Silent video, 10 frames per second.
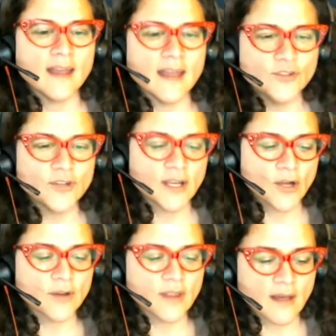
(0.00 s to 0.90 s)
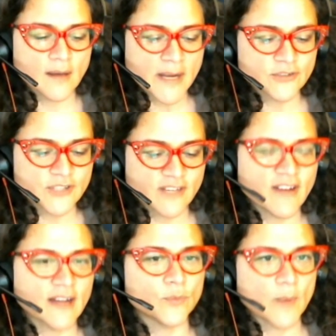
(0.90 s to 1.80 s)
And you can go to the Michael J.
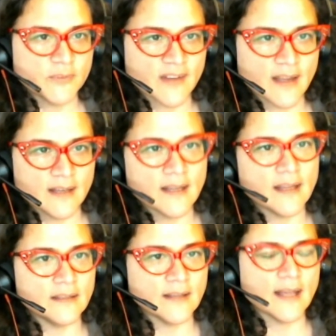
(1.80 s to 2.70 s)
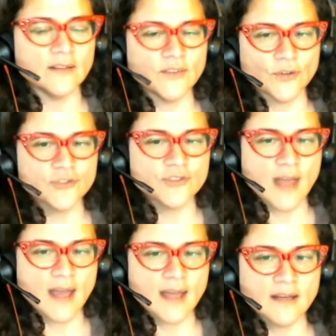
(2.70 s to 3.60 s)
Fox website and search
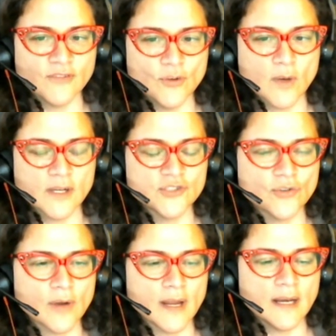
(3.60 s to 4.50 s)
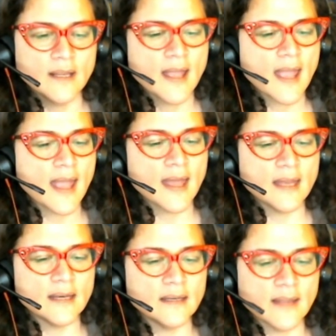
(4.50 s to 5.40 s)
that if you want to join.
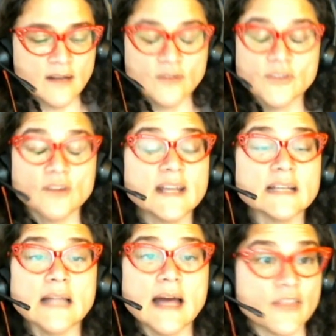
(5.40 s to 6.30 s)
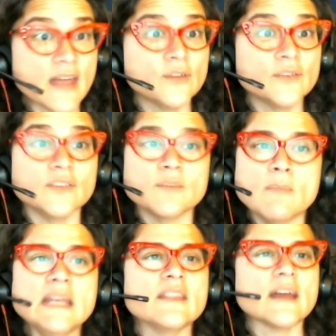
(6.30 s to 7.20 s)
And
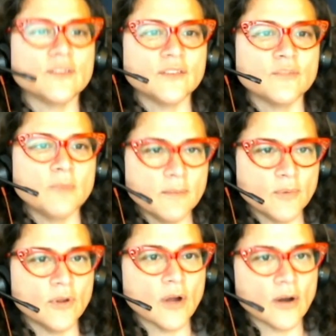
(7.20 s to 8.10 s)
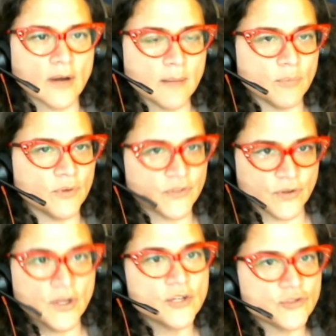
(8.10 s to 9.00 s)
many thousands of people are able to
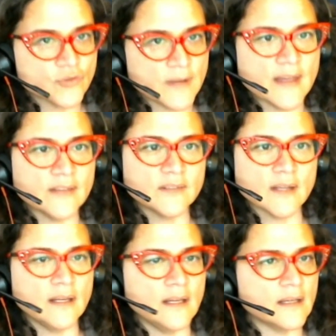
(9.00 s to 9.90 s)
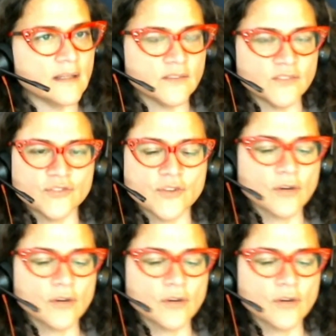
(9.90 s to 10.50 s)
join that study, and they're